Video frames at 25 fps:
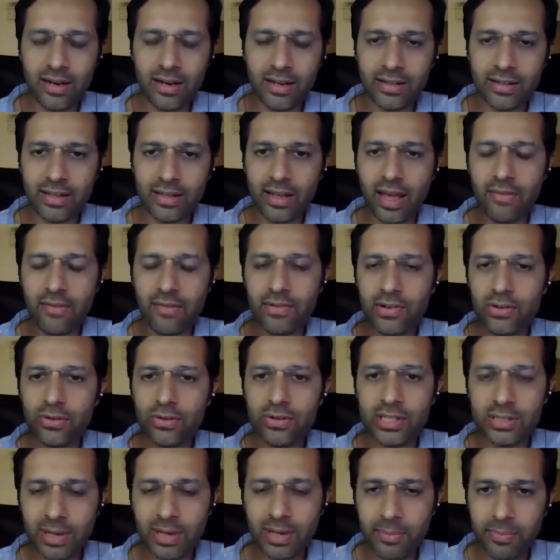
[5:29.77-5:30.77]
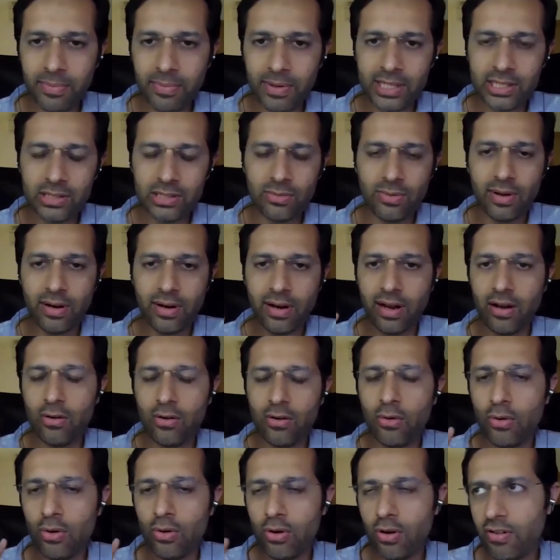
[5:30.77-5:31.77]
And Evernote is my place where a
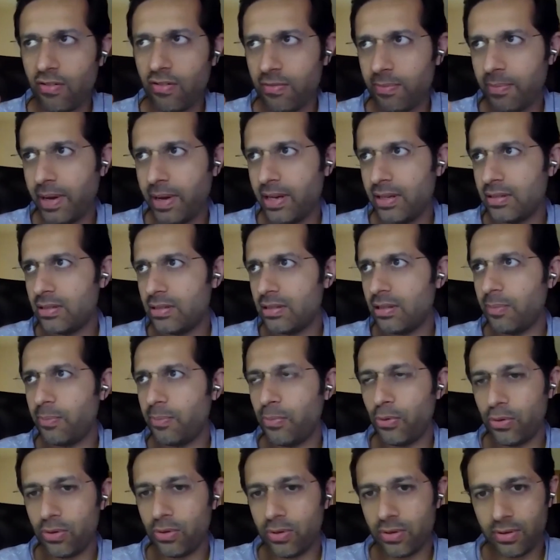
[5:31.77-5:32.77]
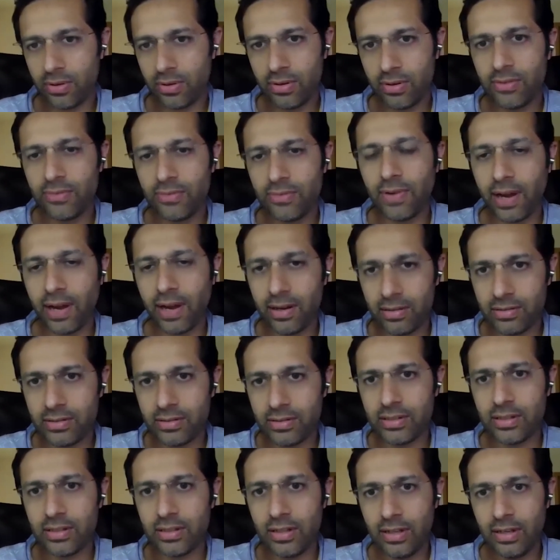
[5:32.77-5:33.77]
whole lot of my support
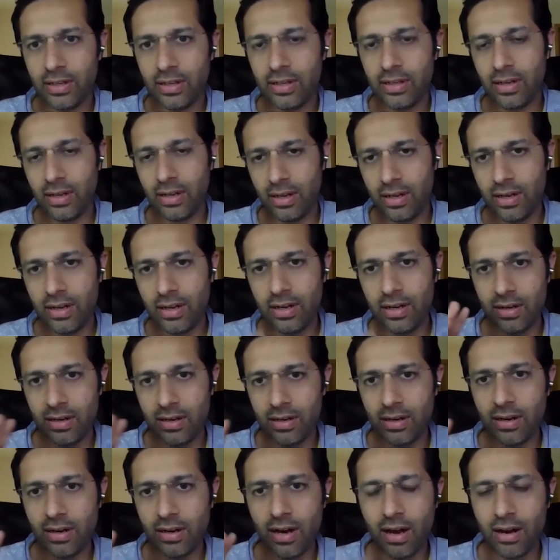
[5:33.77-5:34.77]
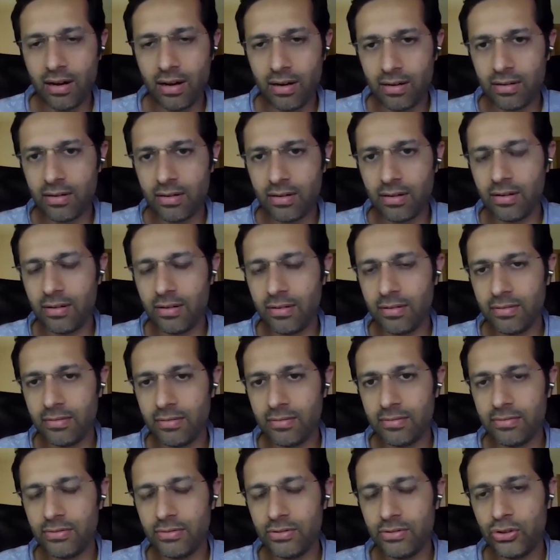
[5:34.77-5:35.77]
files are
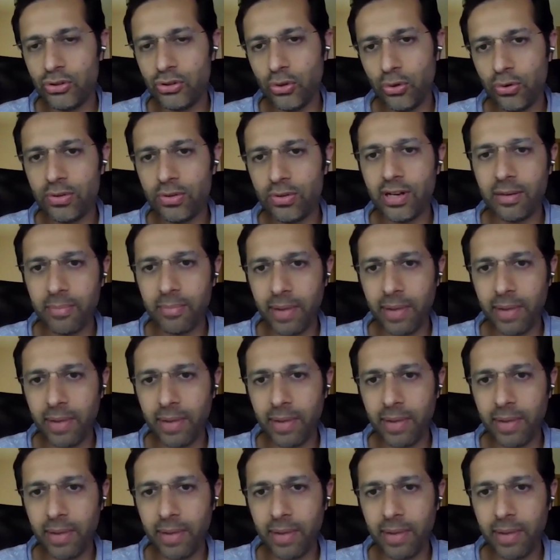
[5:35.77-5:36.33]
stored and